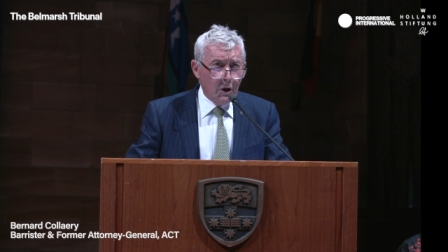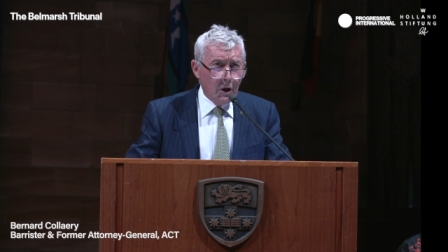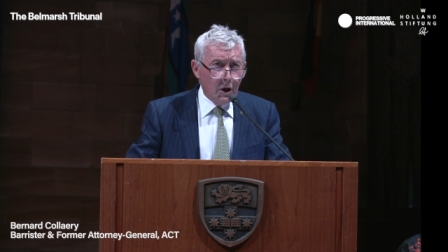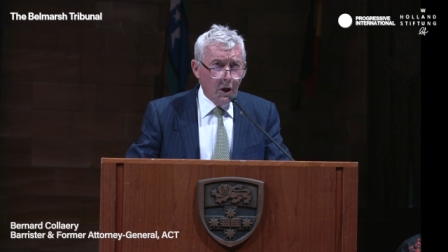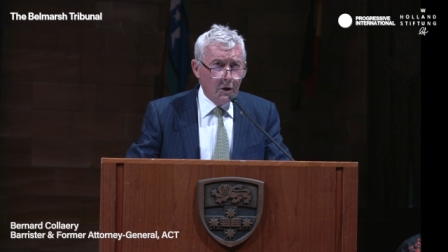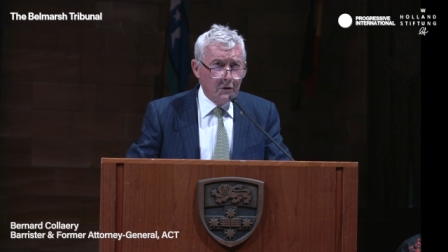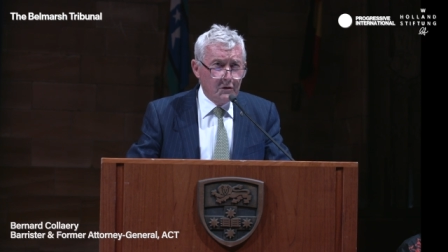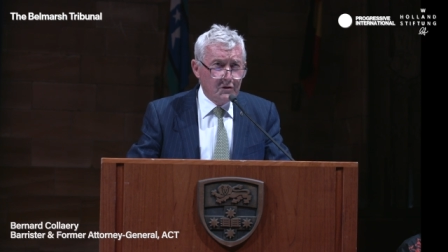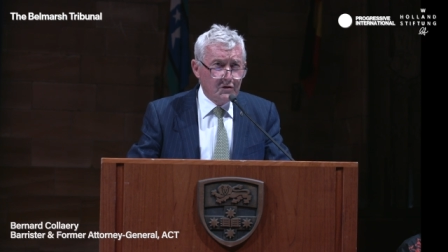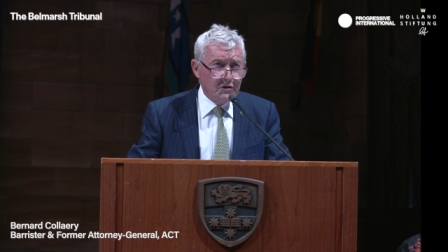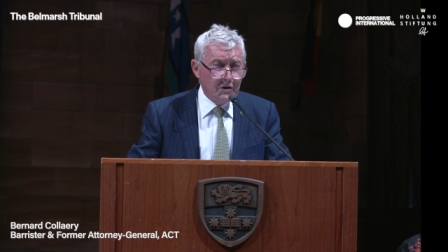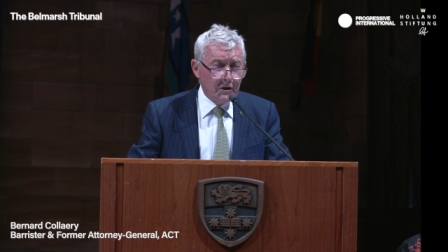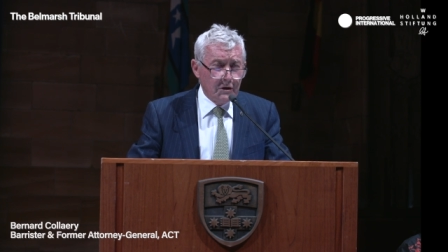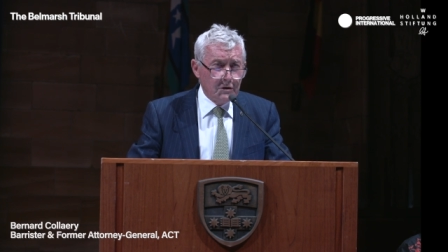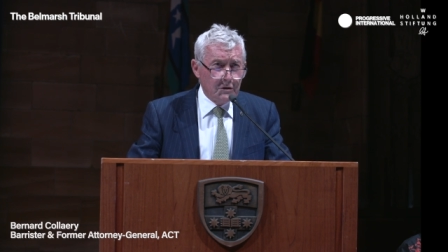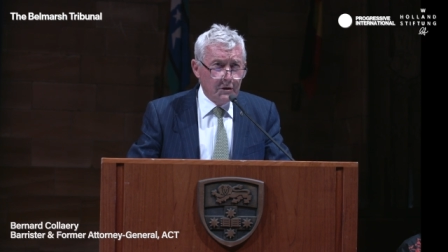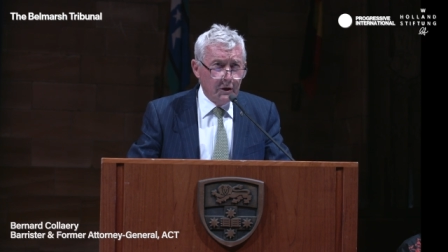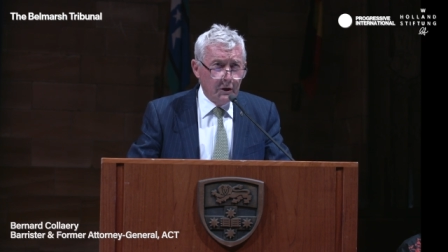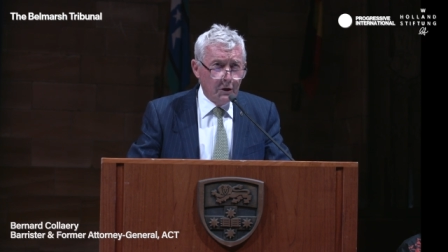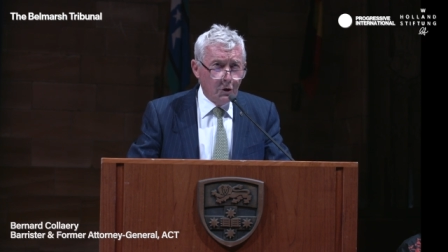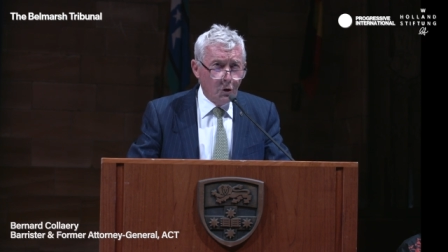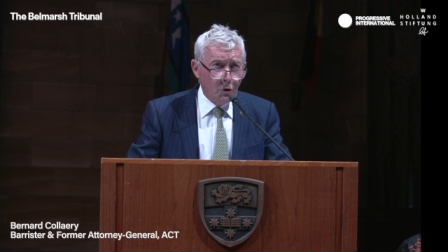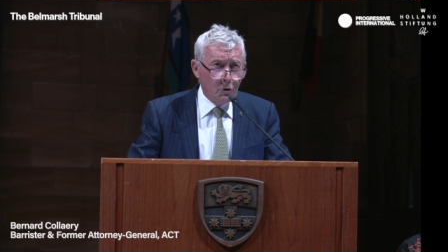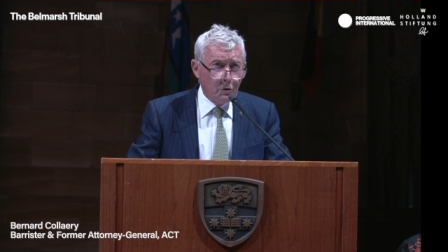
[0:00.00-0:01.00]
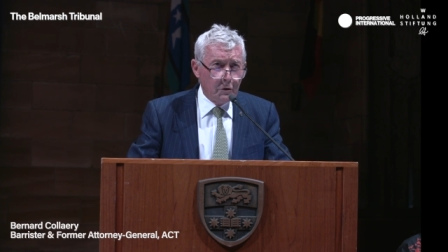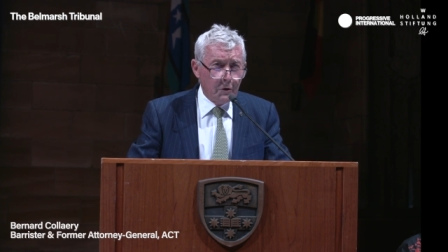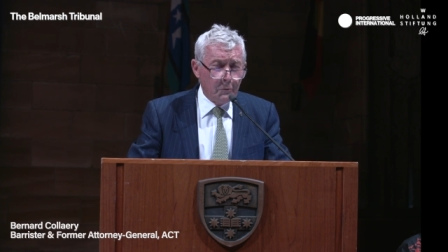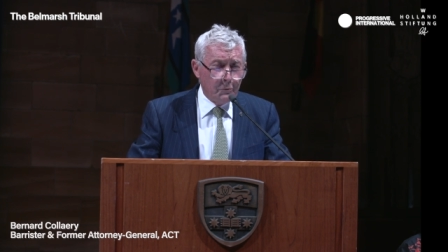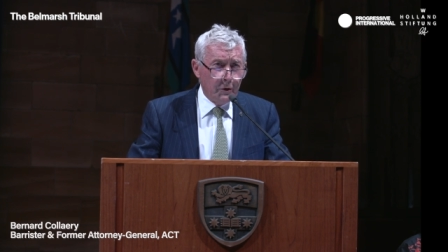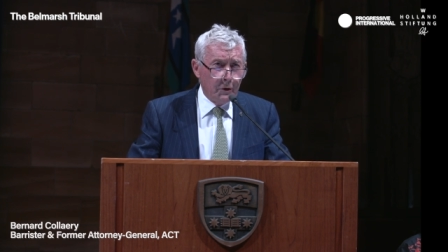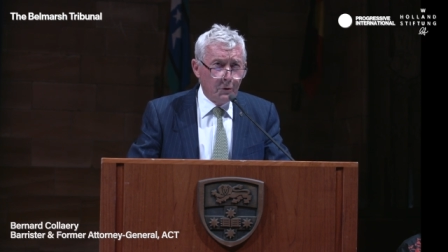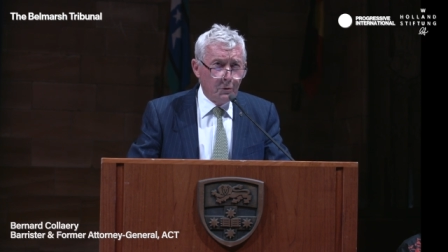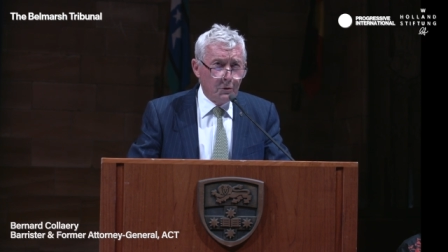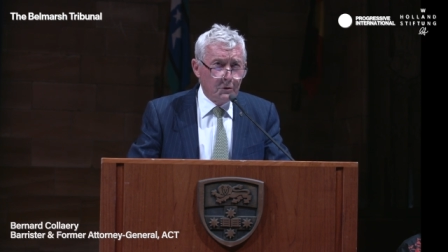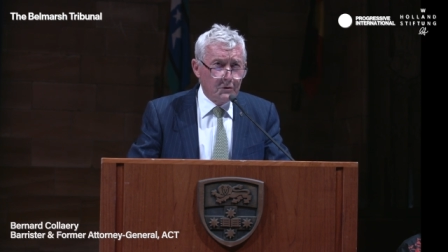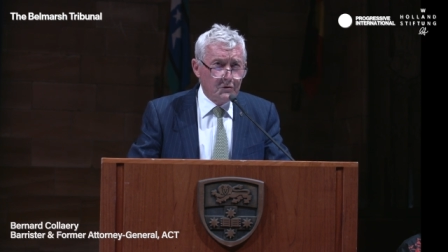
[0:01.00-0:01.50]
and 60 court
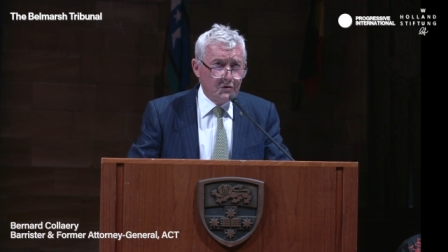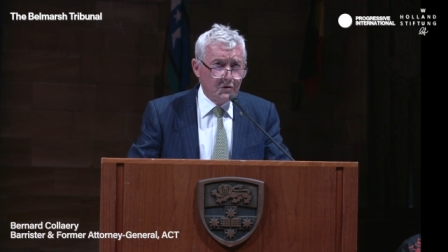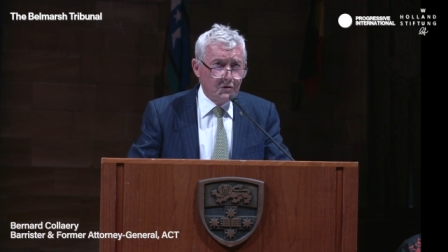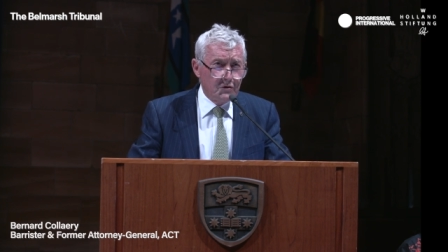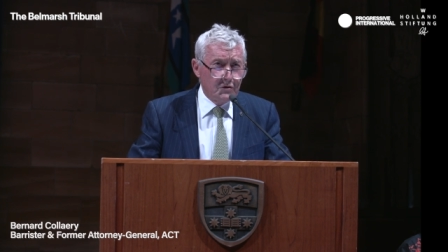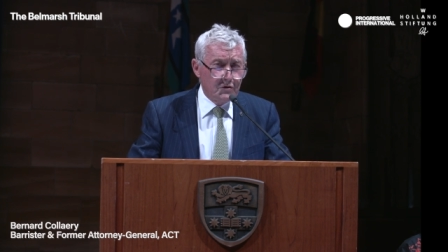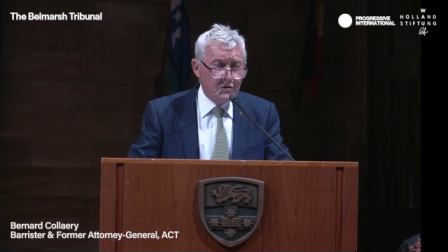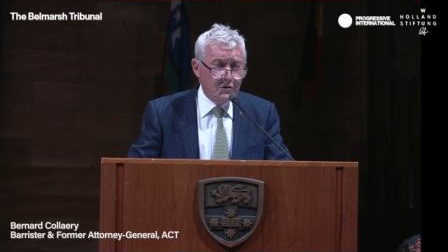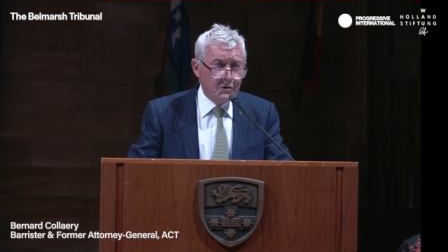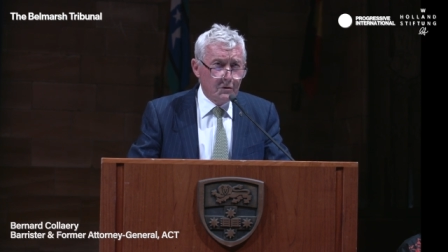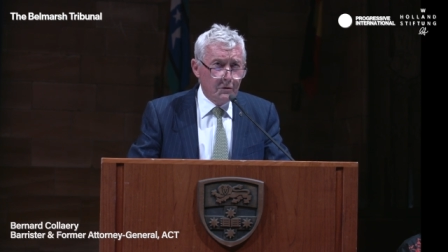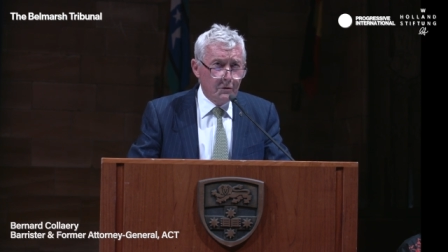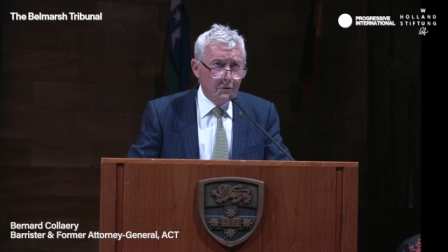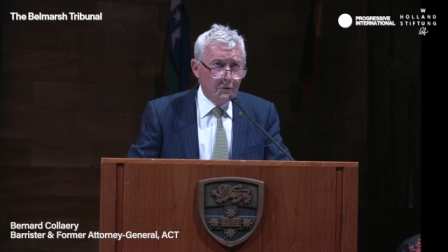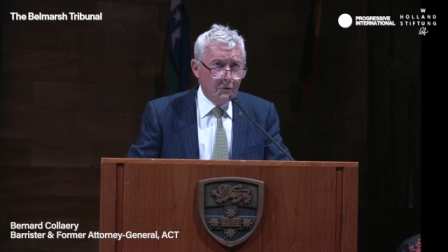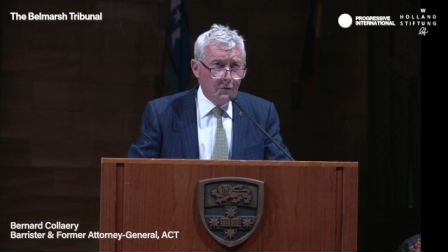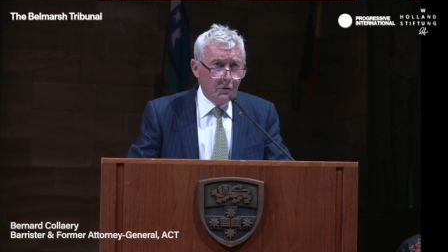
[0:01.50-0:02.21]
appearances,